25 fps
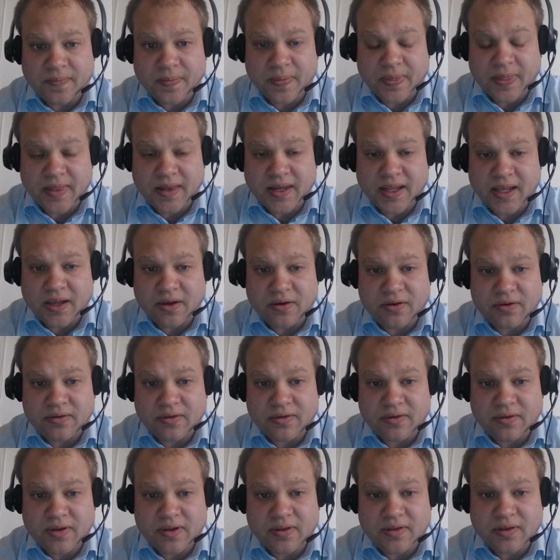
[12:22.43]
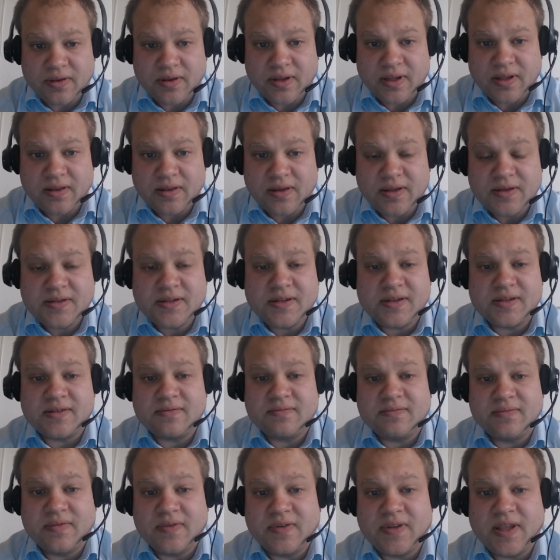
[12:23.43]
Now, this is
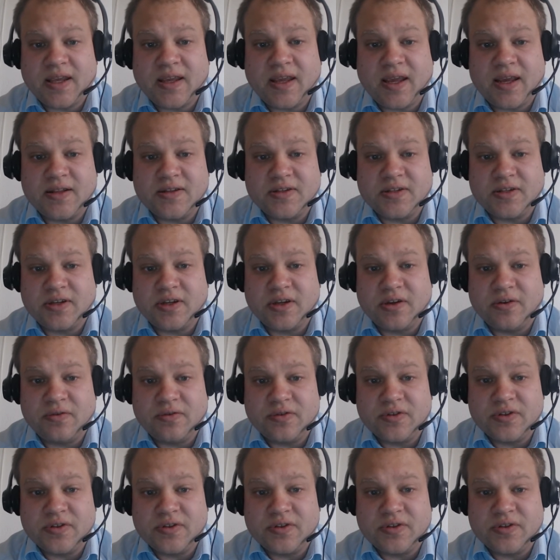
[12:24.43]
decades ago.